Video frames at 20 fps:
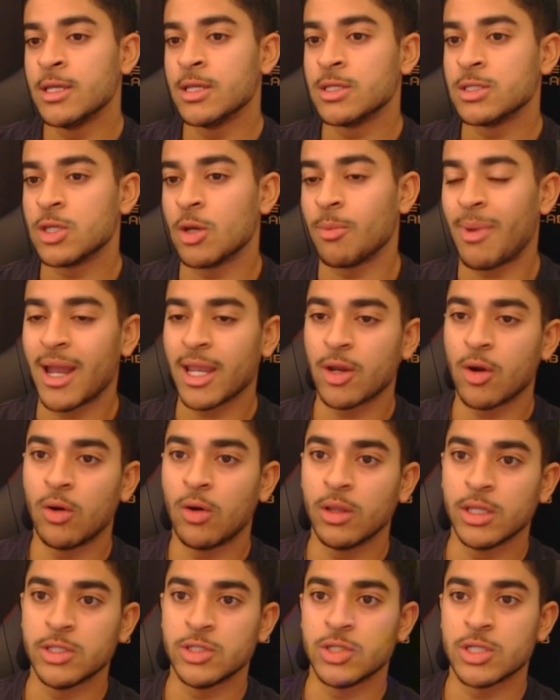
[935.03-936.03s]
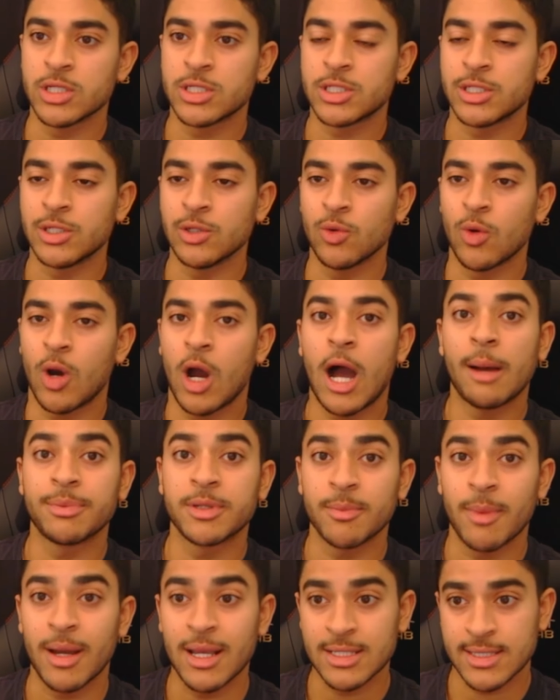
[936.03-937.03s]
So my goal is just to
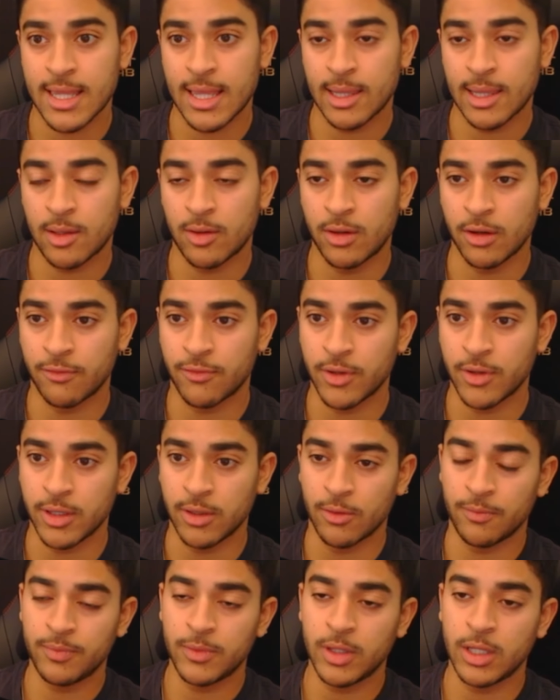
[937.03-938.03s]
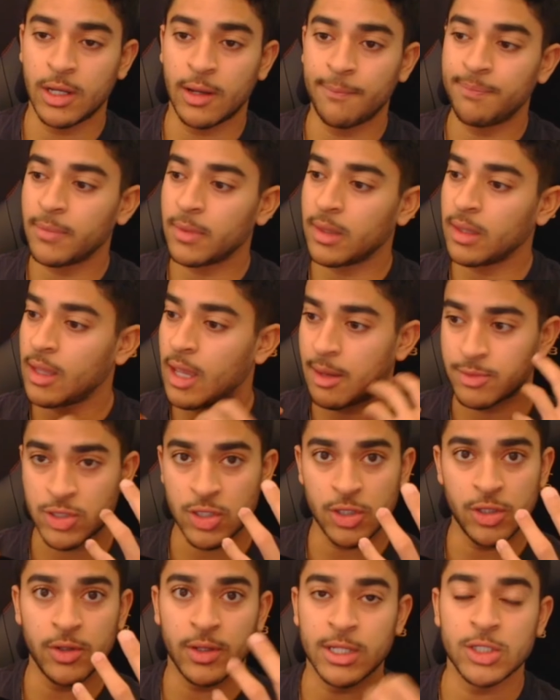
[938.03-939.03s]
optimize that learning for you. I'm
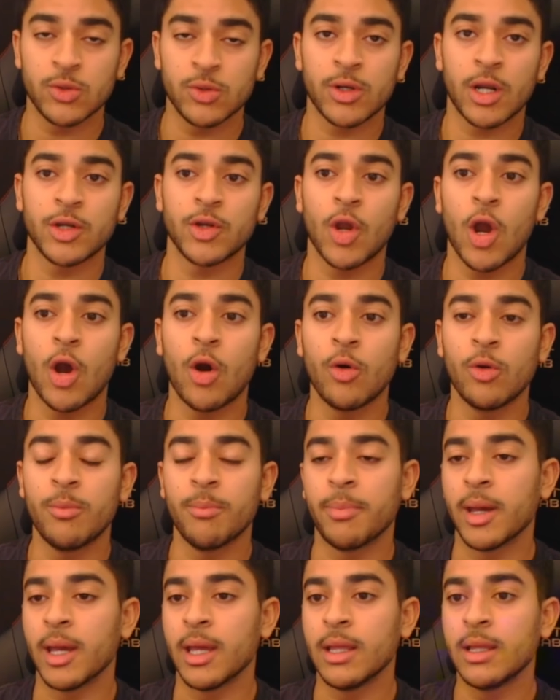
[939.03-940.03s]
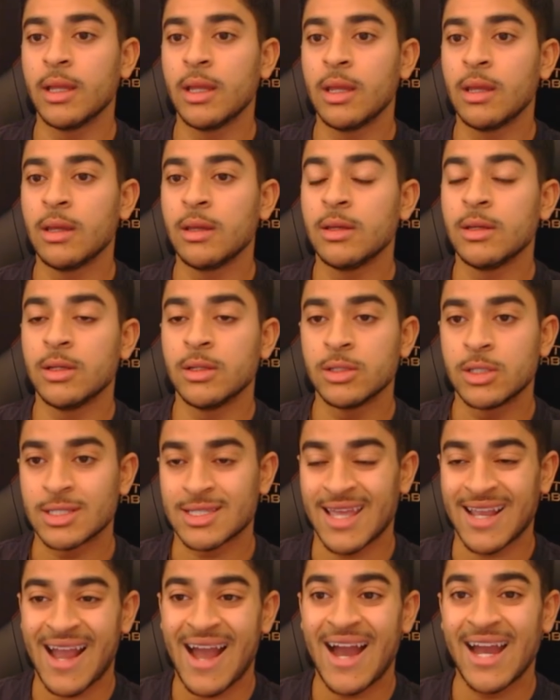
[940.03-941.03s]
sure you can do it on your own, but just
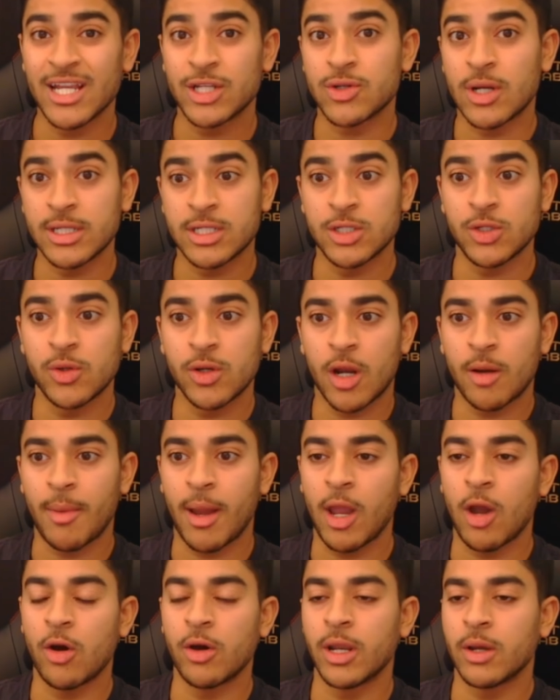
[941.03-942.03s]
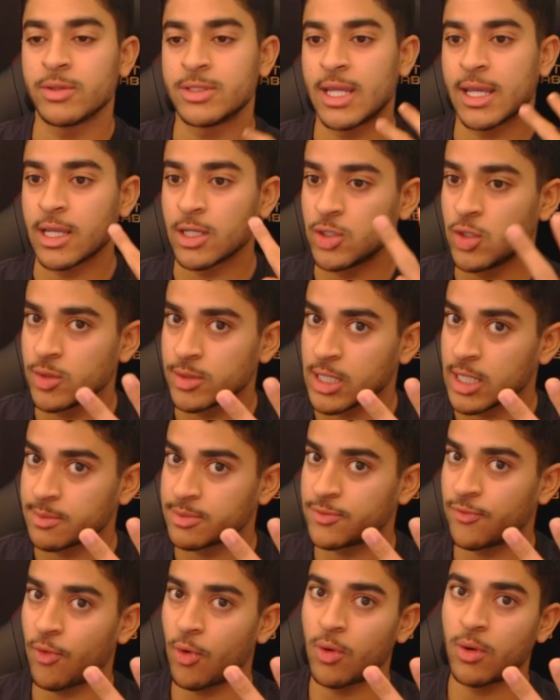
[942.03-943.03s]
like I tried to do it on my own, I was taking 2 steps
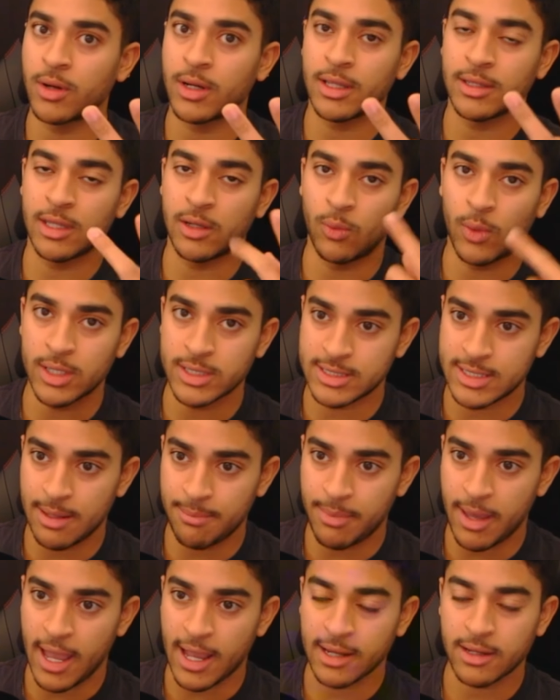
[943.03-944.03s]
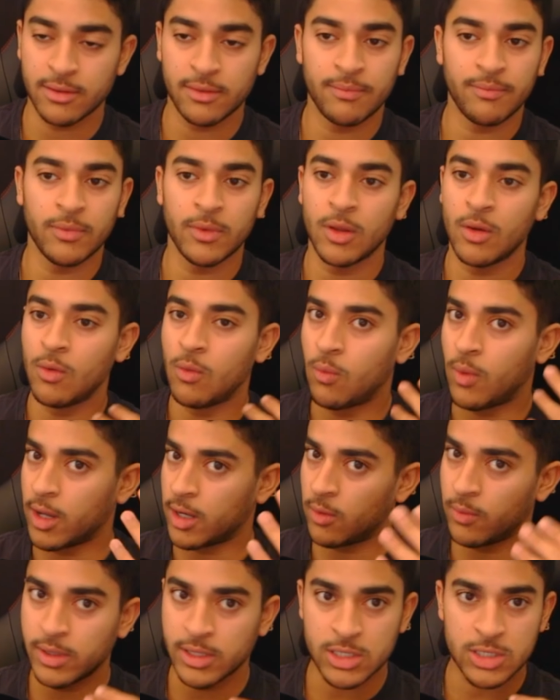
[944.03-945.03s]
forward and then 1 step back. Why
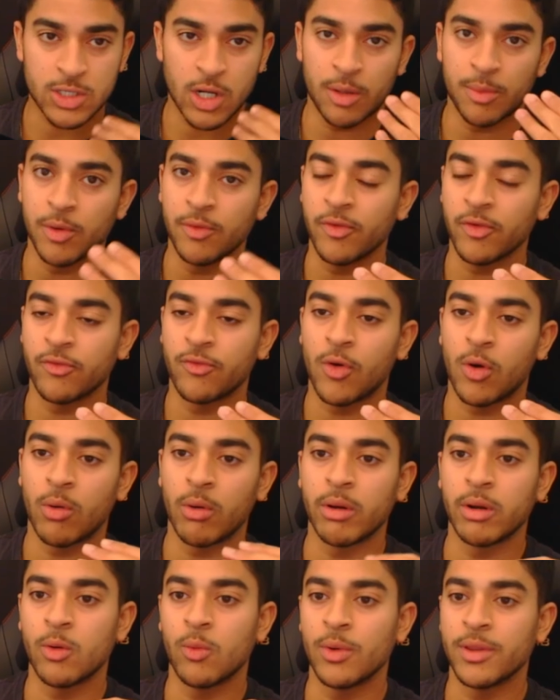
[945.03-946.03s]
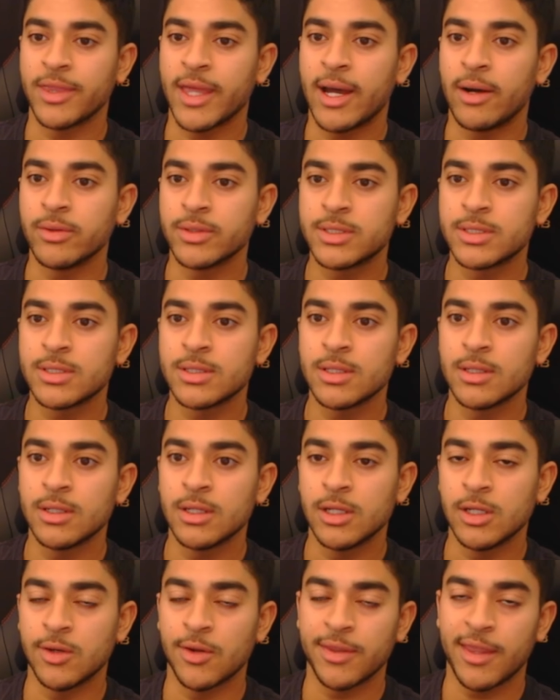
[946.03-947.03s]
don't we just start moving forward without,
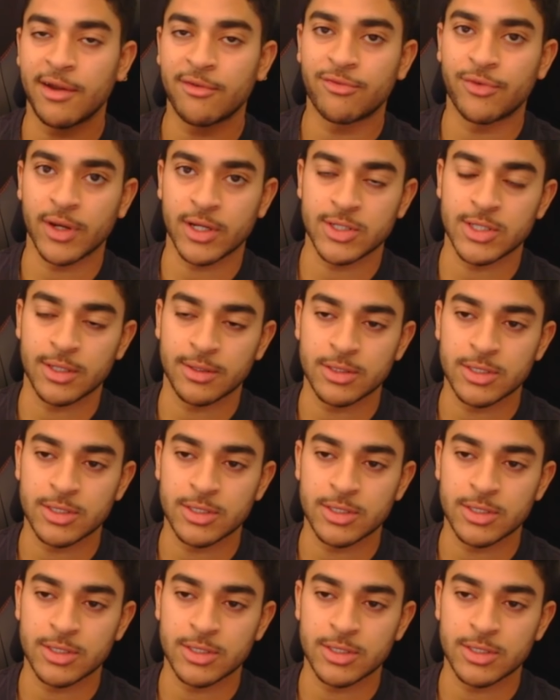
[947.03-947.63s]
that friction?